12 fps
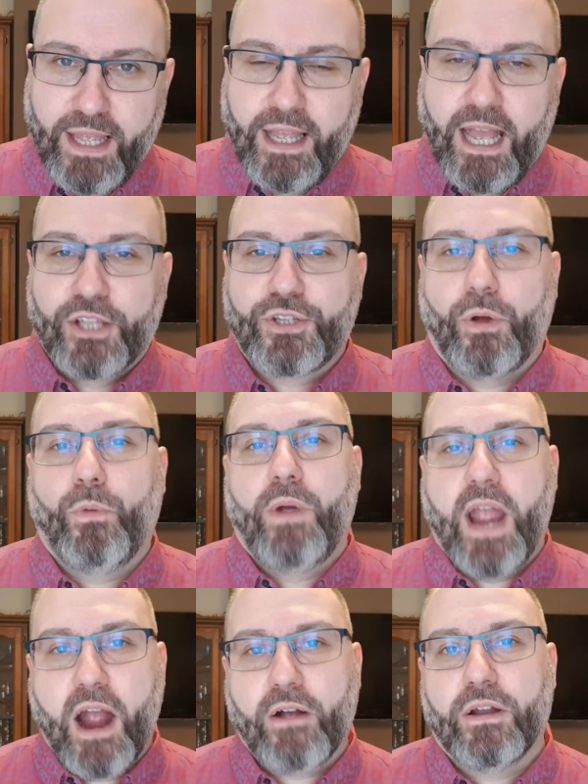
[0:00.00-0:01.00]
And so
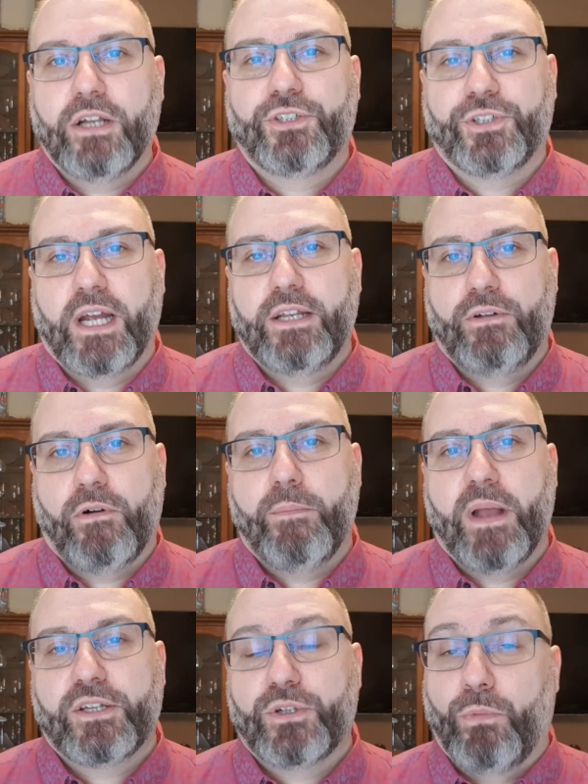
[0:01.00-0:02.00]
we are going to try and do our
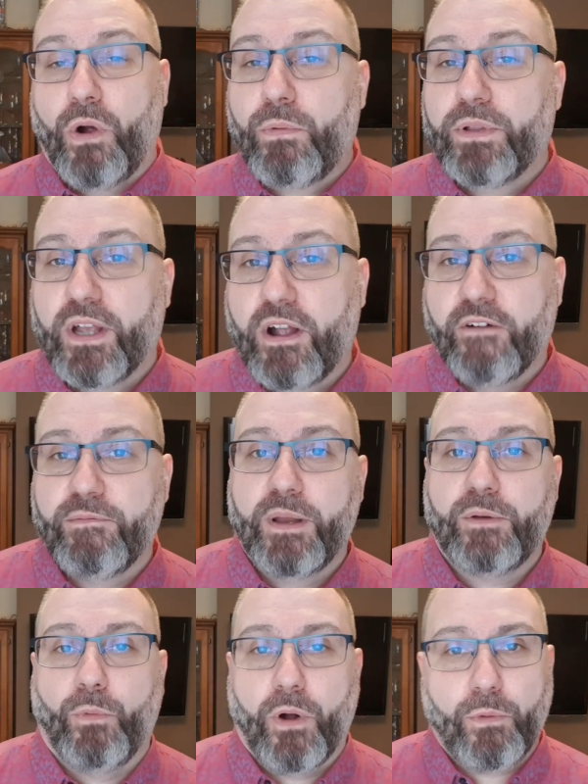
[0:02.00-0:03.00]
best to work with the
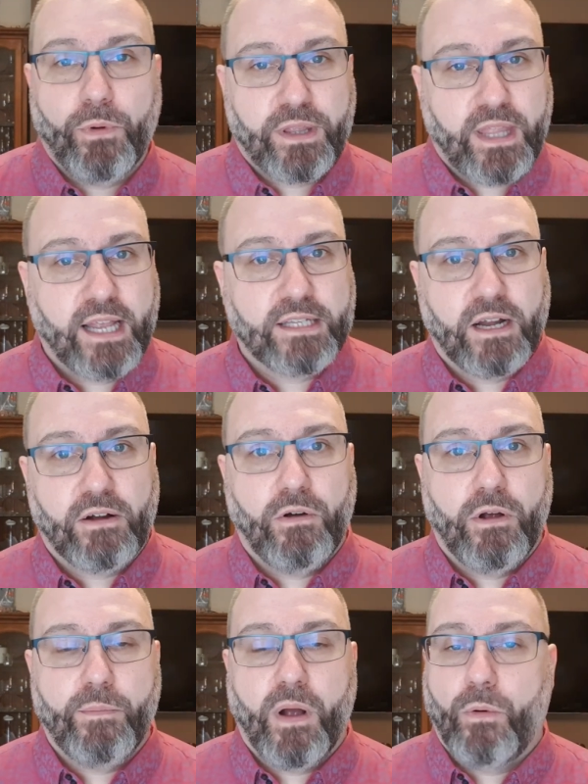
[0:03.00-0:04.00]
government, work with things that are
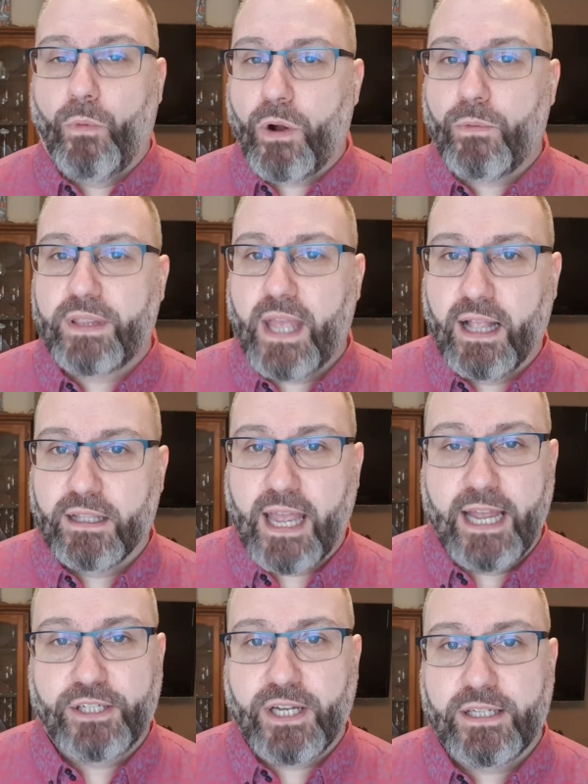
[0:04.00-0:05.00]
going on, work with the health
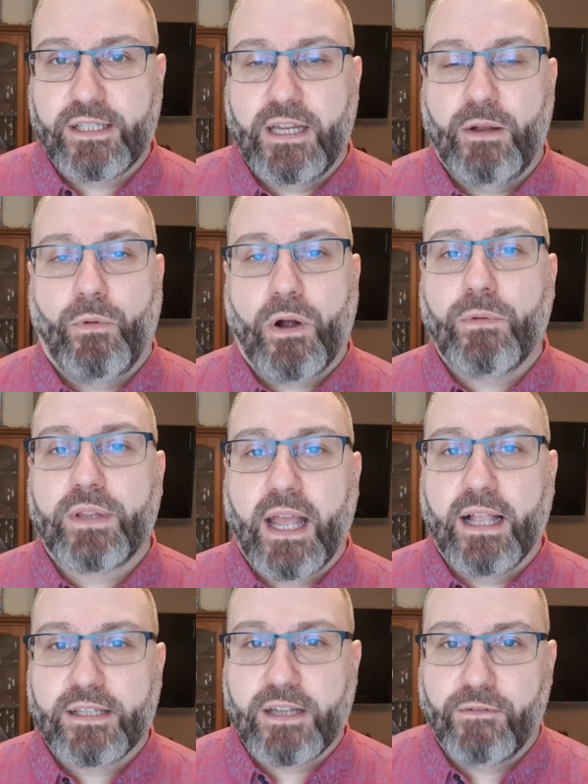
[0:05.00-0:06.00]
HSE, work with the
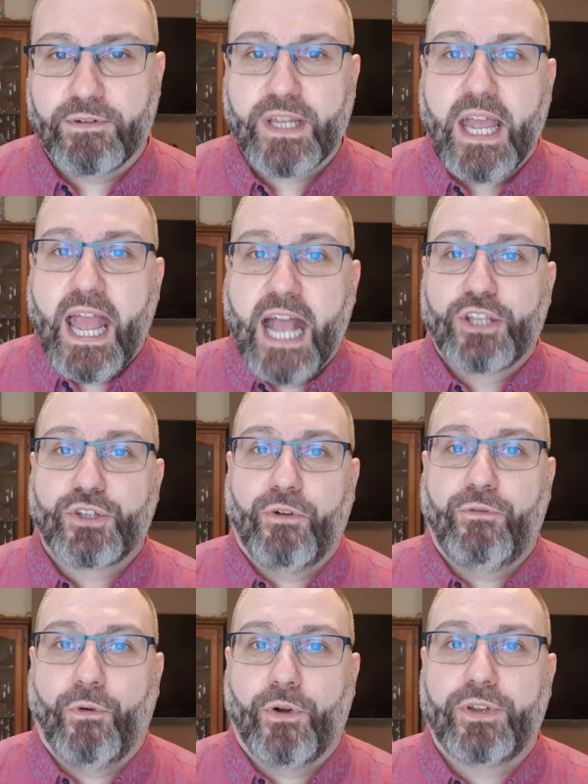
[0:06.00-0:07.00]
health service and so
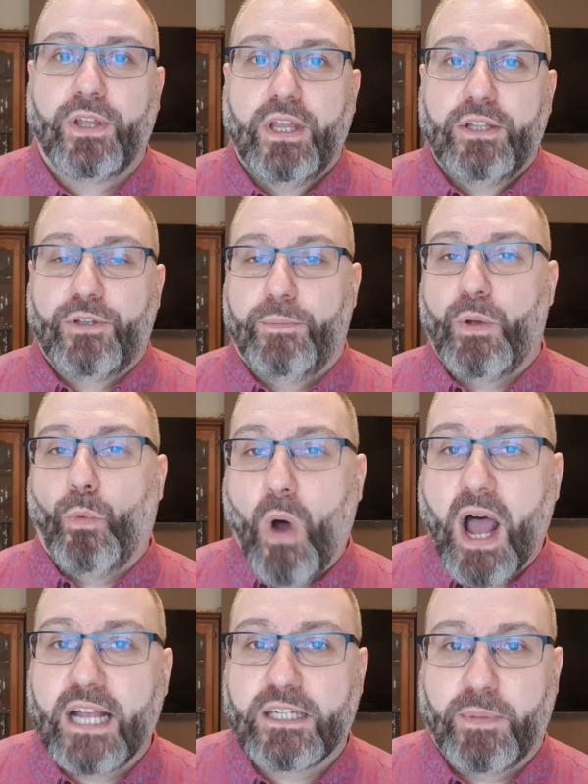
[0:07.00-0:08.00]
forth, to be
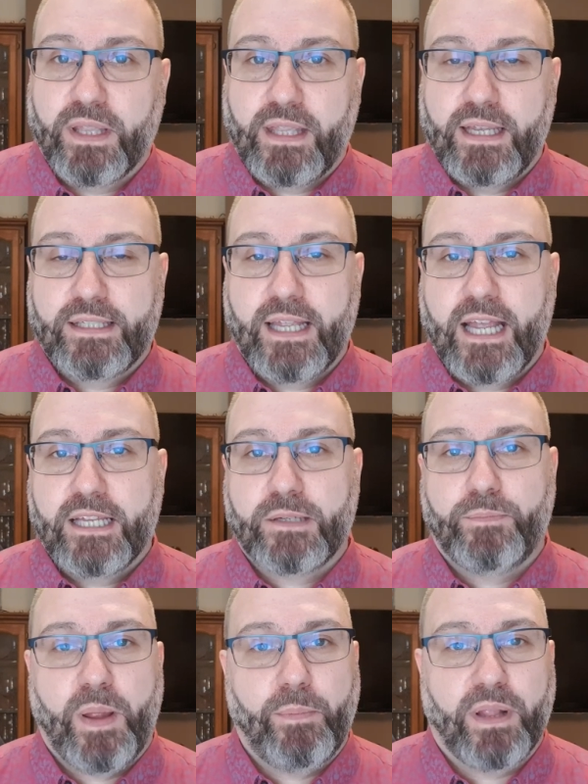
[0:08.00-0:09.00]
wise about these things.
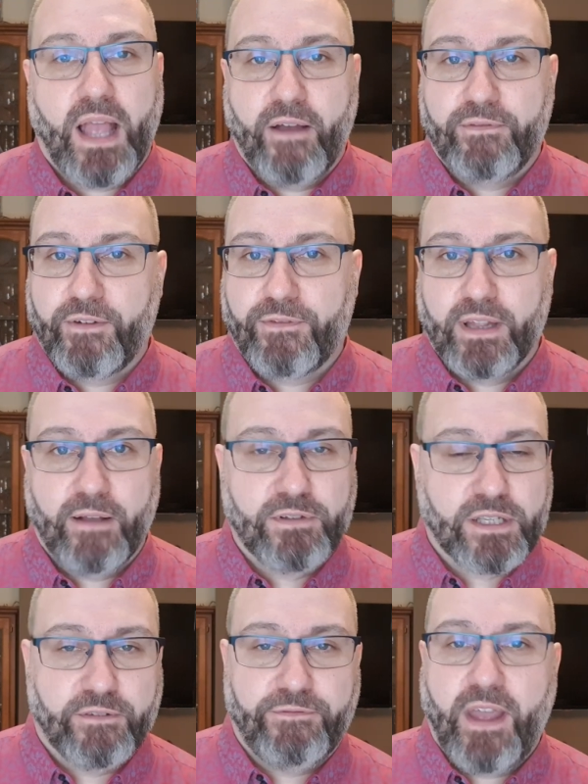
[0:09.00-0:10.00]
People have different
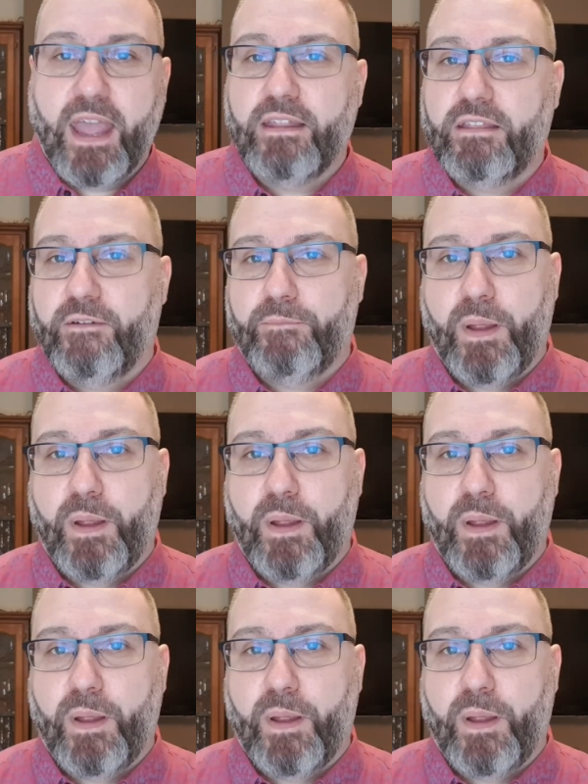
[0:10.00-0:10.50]
levels of faith.